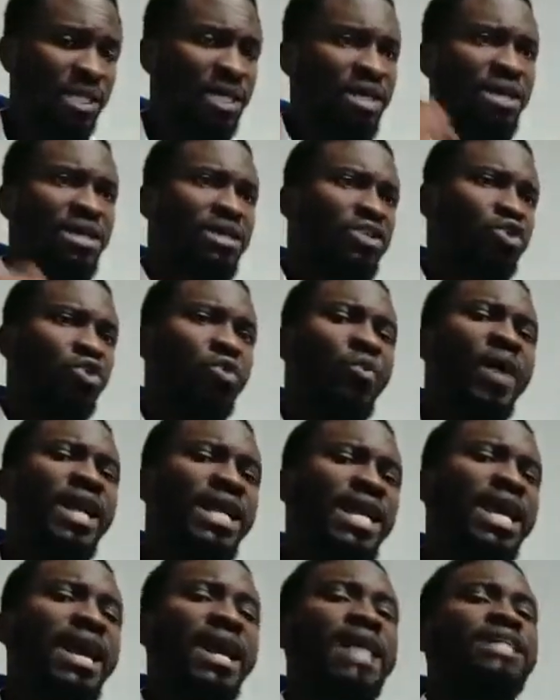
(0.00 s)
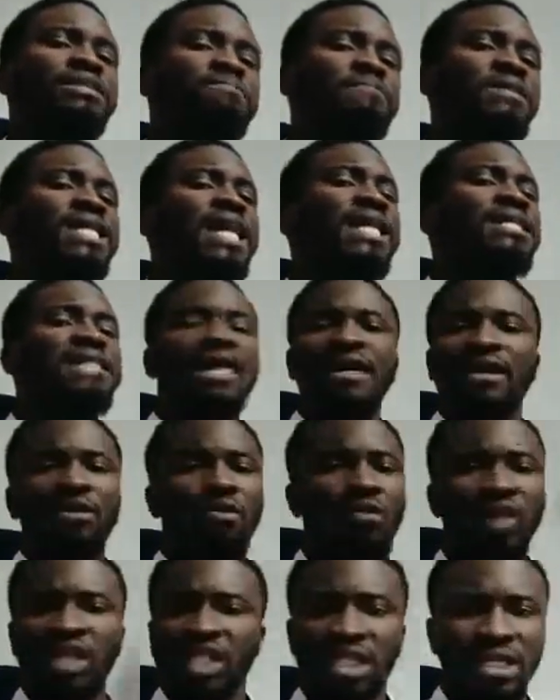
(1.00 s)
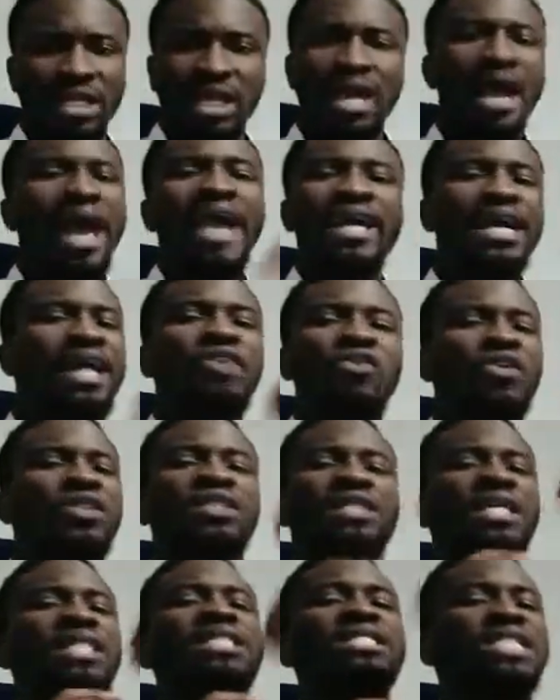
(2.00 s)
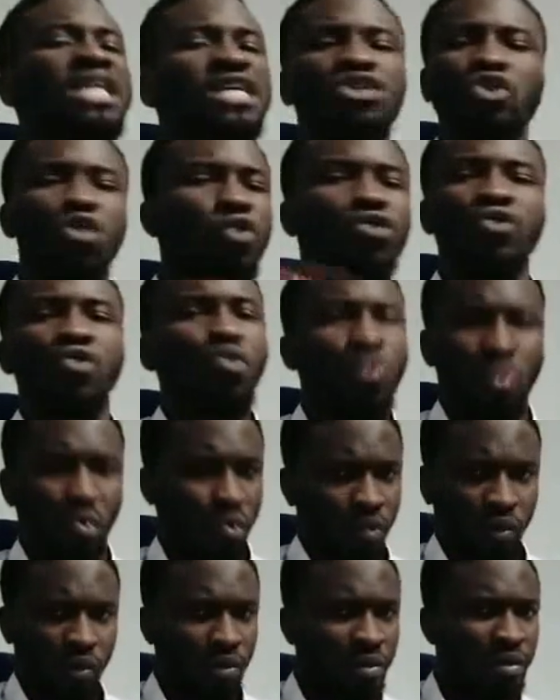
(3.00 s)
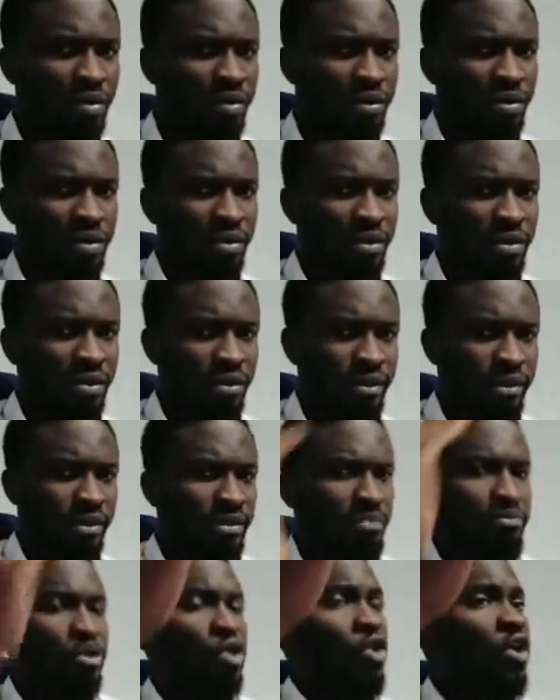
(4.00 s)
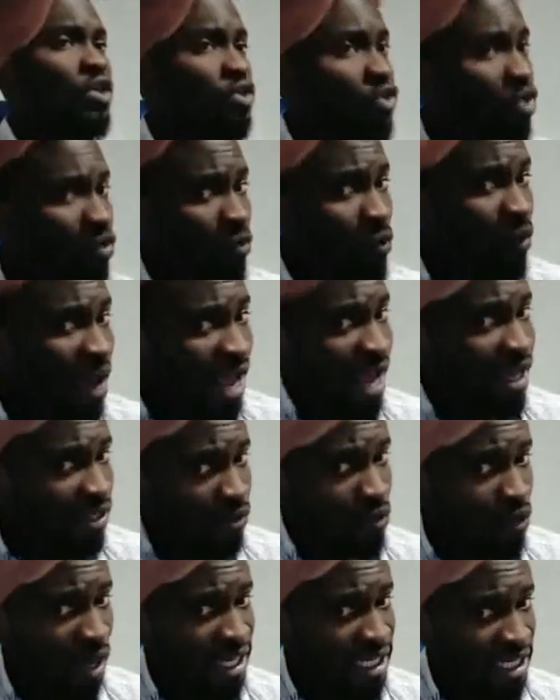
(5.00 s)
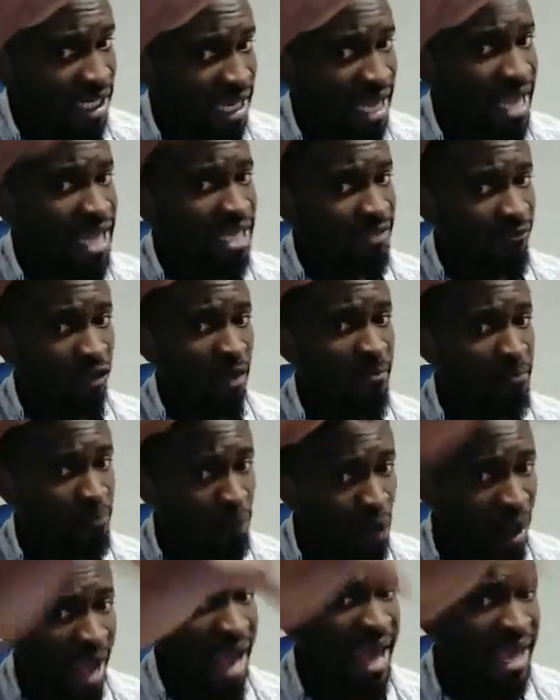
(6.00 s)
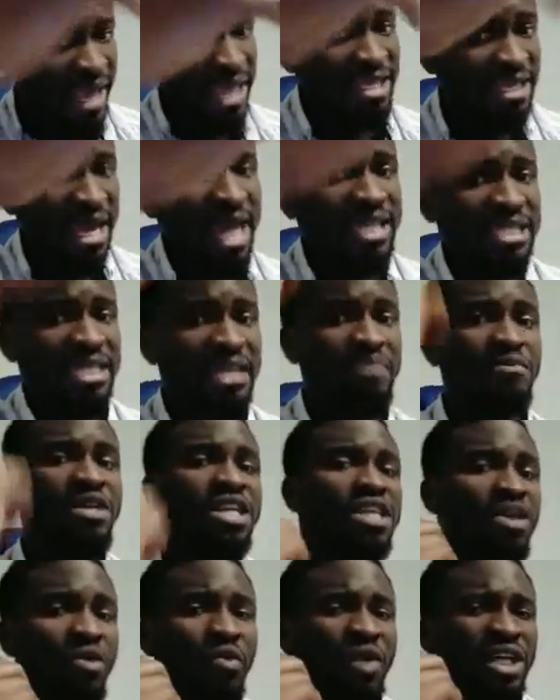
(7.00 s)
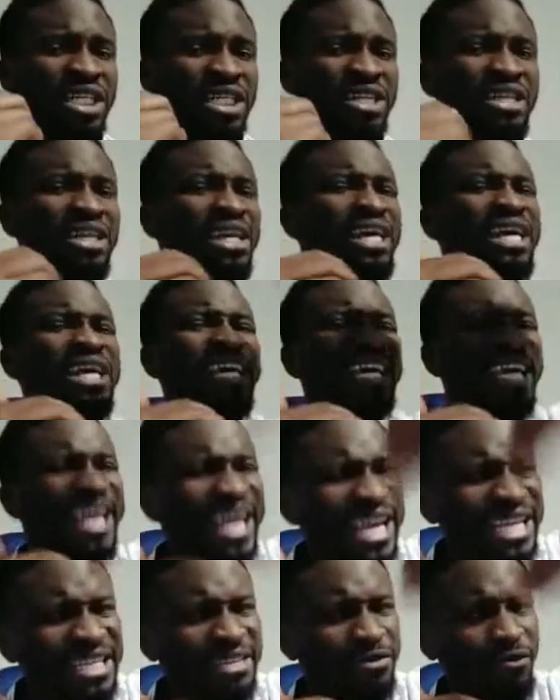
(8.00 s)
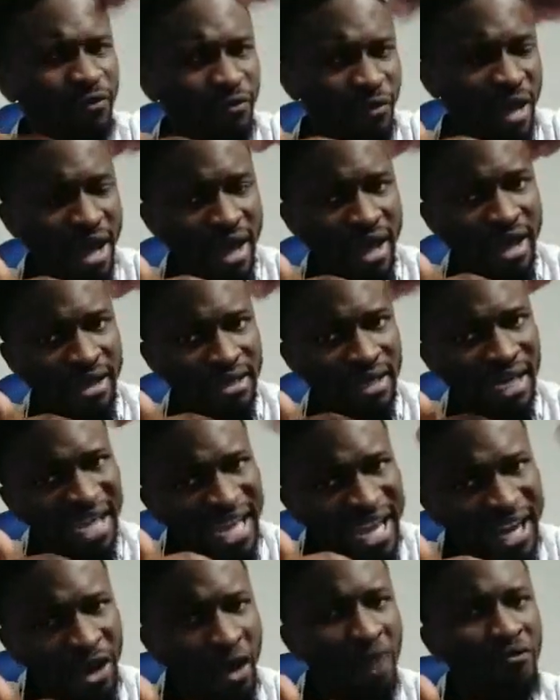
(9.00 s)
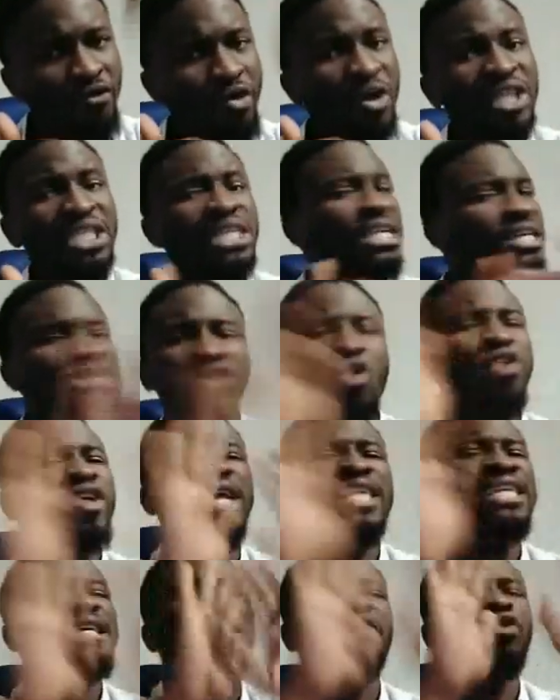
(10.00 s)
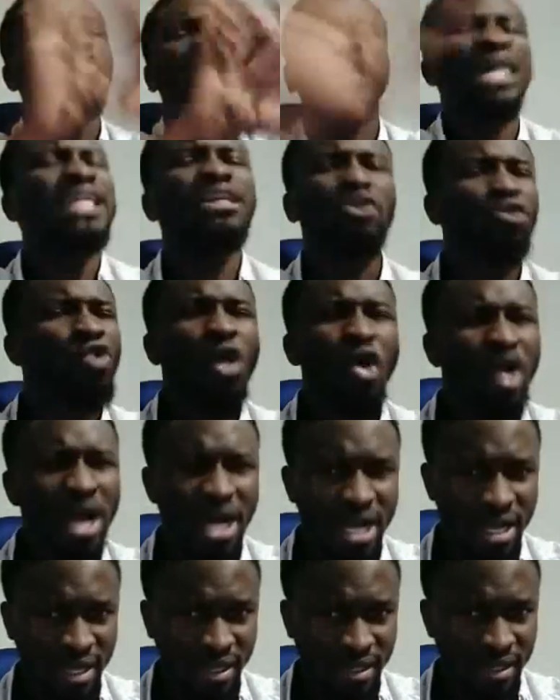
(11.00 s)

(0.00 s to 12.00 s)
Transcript: So when he asked me that direct question, I cannot say yes or no. Because where he is asking me the question, his lane of questioning is already totally wrong.